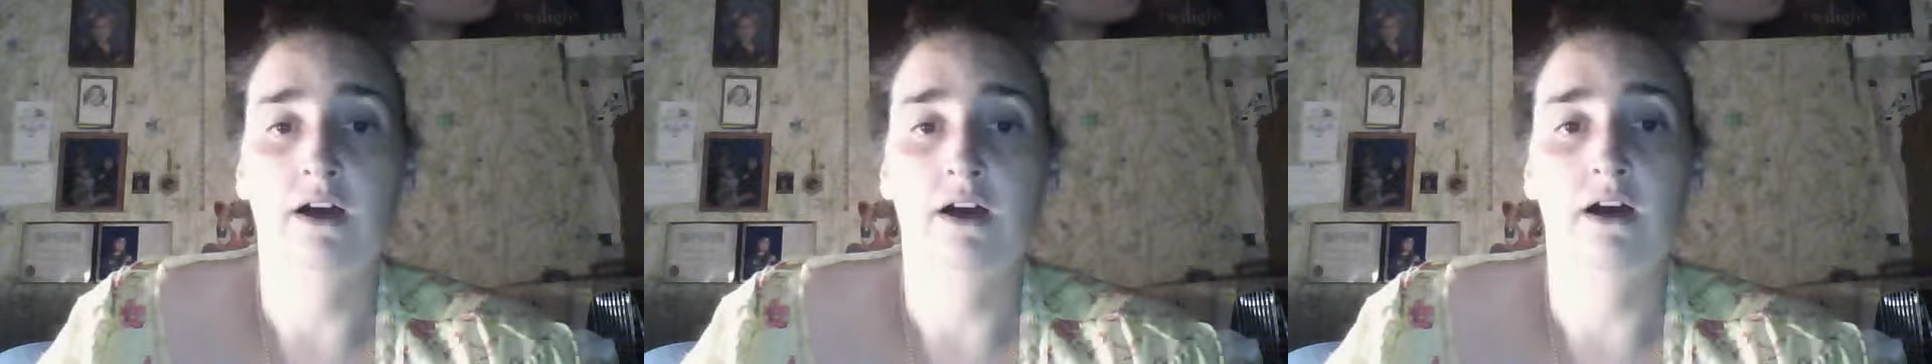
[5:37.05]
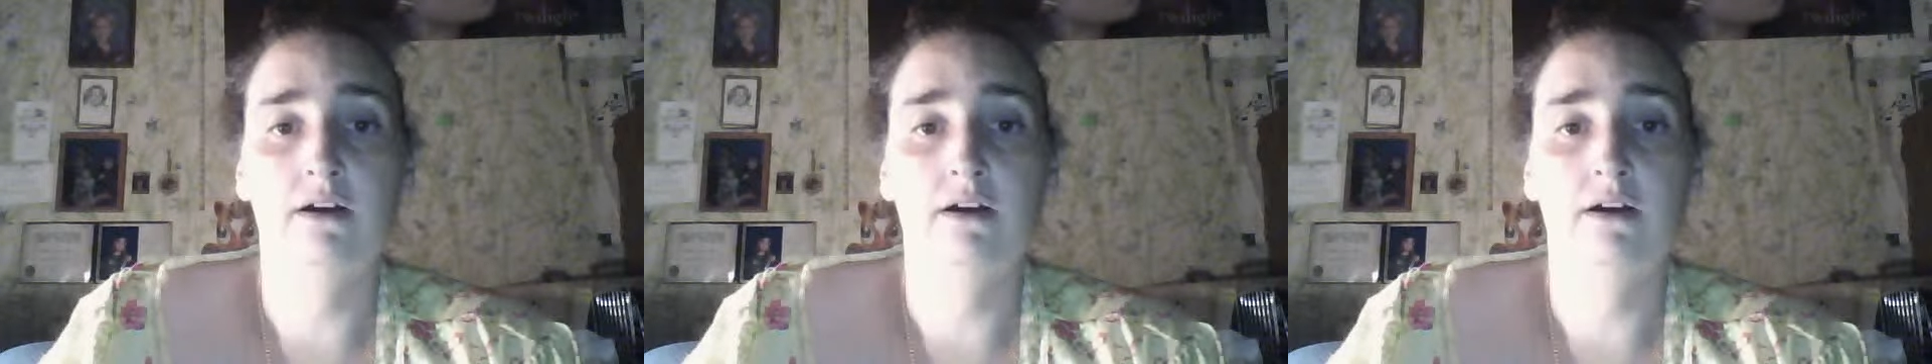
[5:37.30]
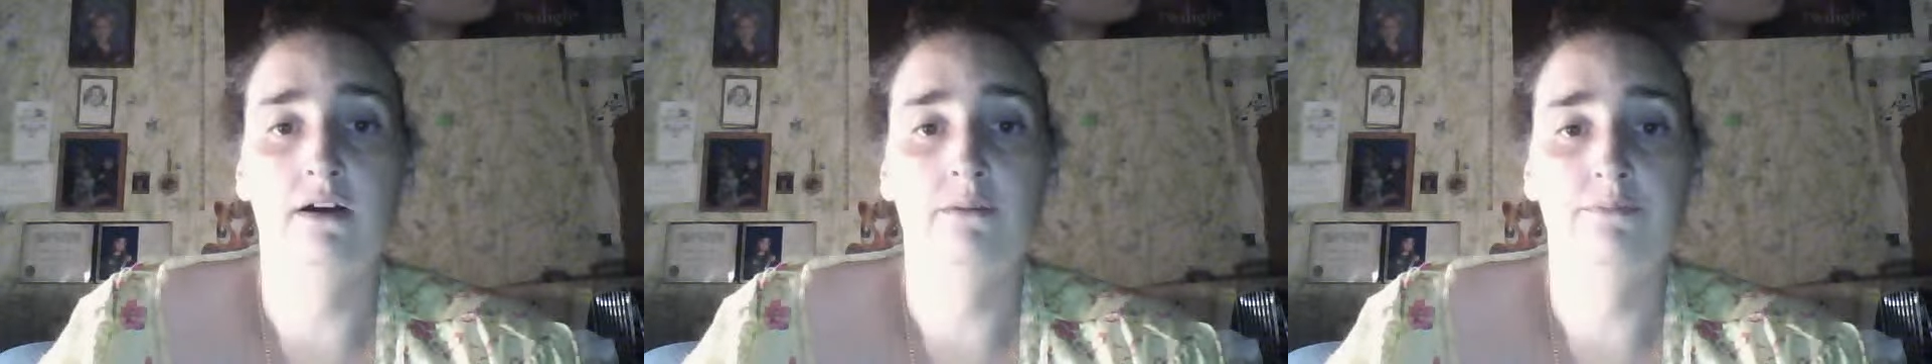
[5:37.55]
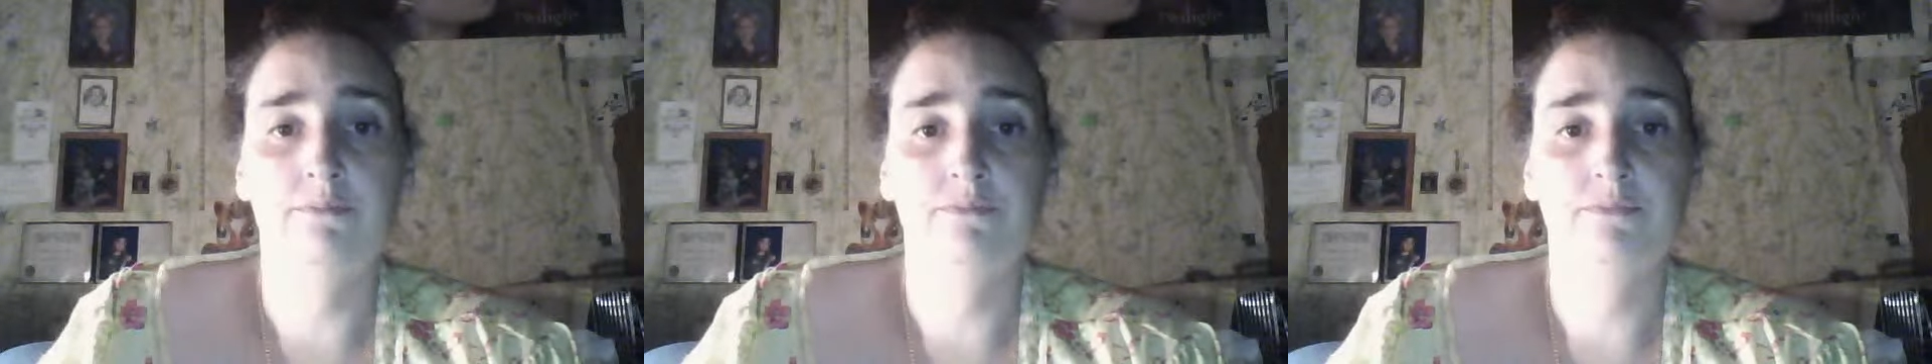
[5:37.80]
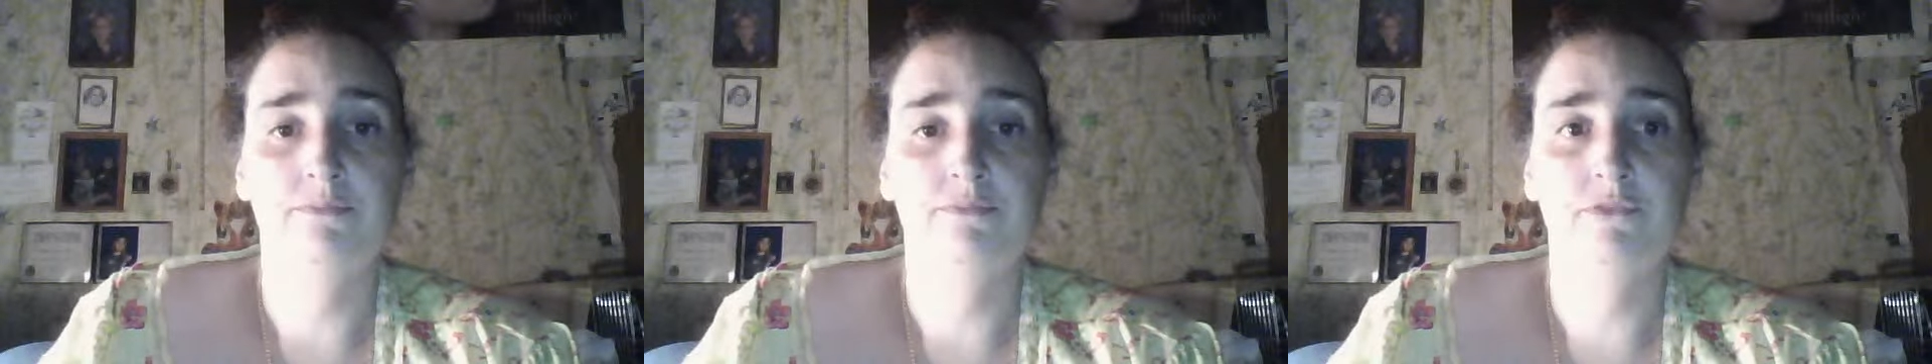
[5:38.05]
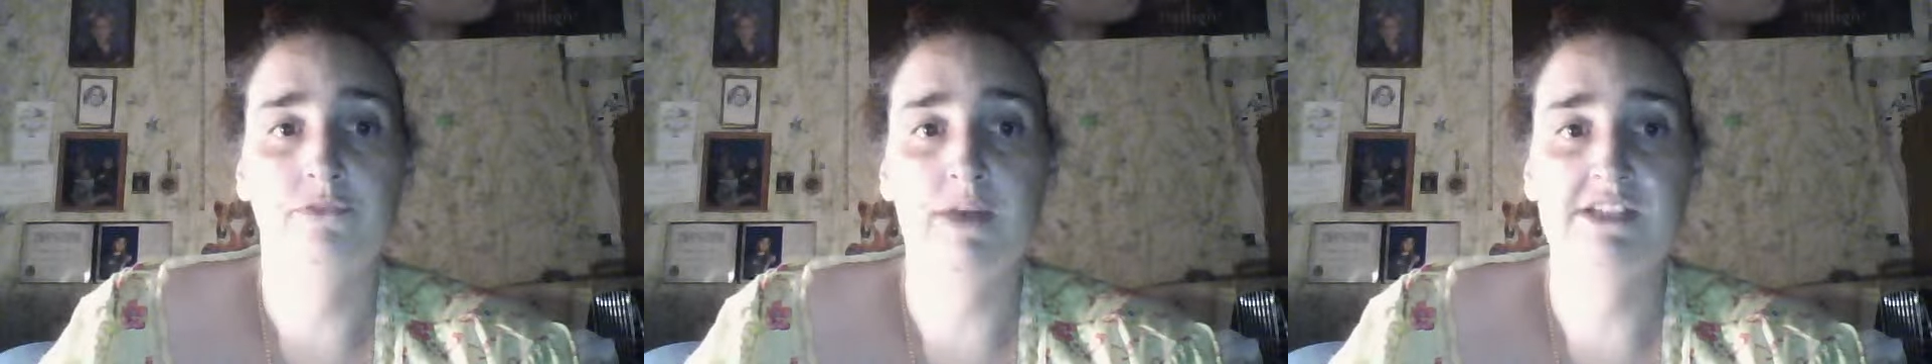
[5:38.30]
Um,
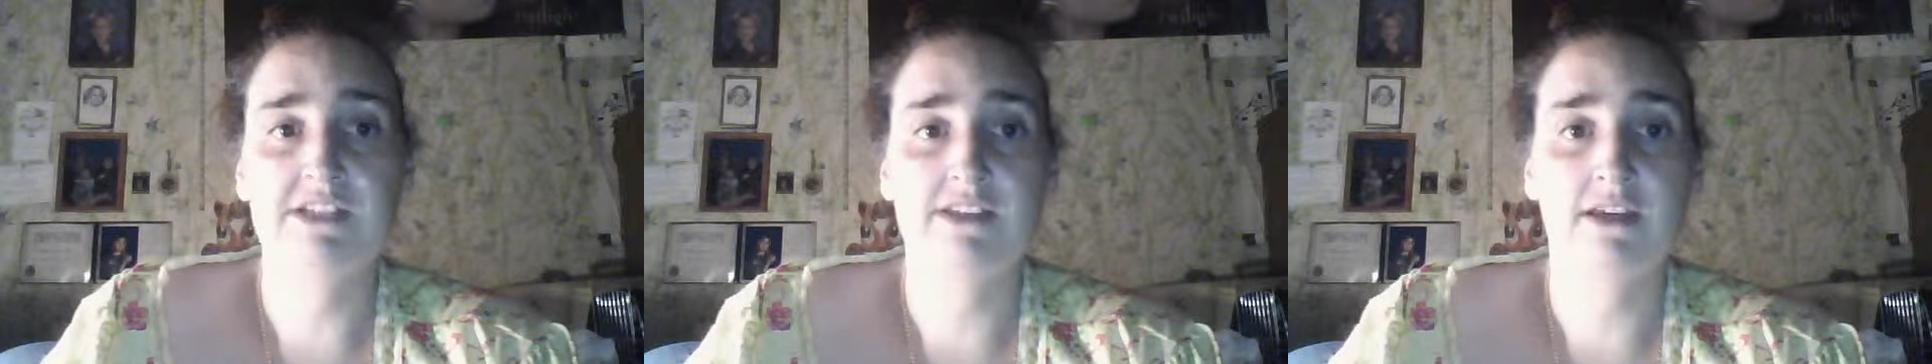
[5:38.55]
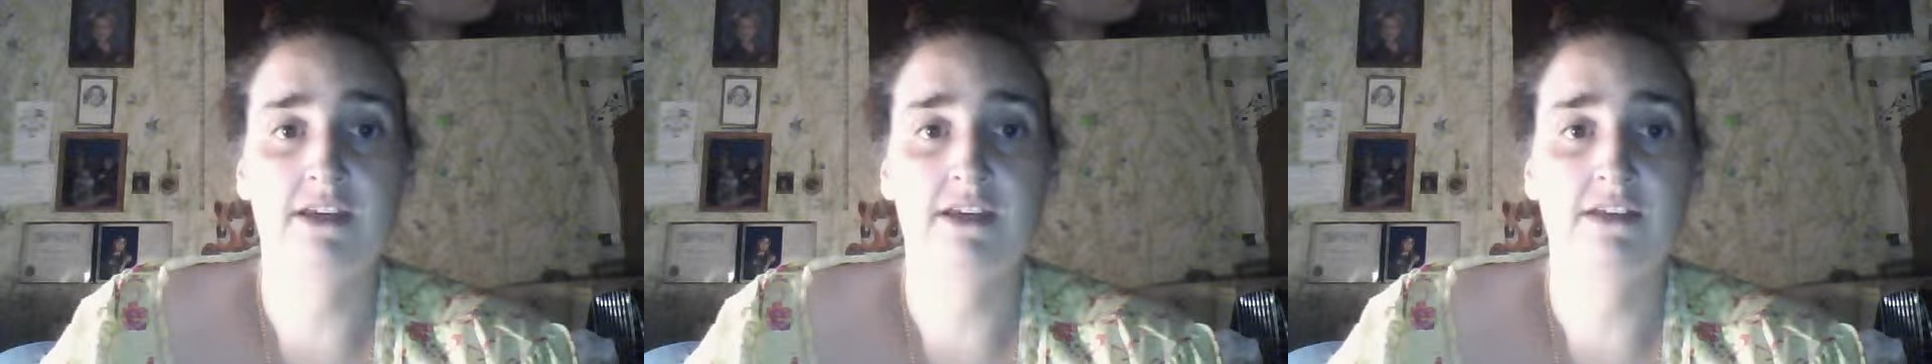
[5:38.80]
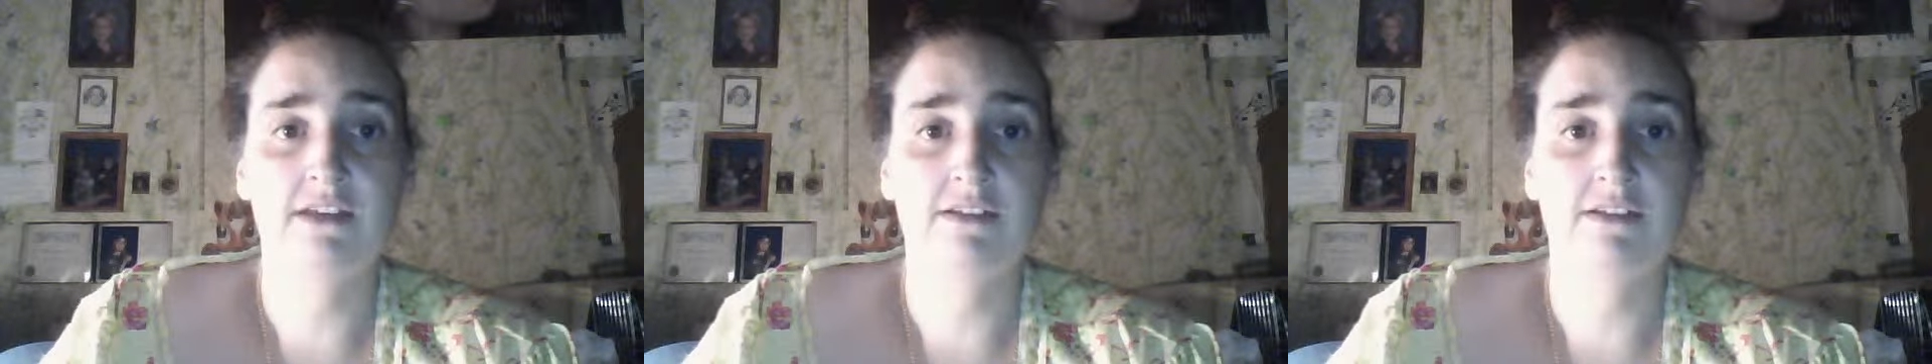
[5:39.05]
the best thing is